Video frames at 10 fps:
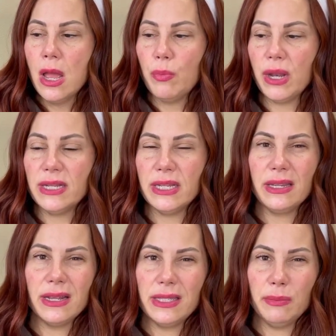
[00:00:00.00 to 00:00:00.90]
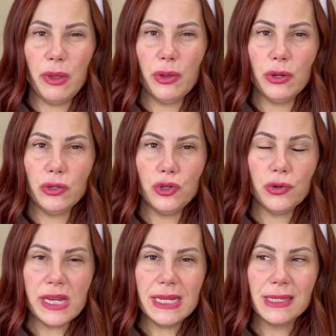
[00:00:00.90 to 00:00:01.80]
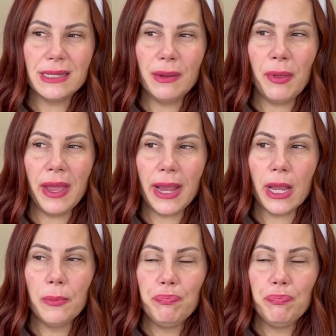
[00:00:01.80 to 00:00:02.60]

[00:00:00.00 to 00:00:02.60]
But I did get some other trees because I'm like,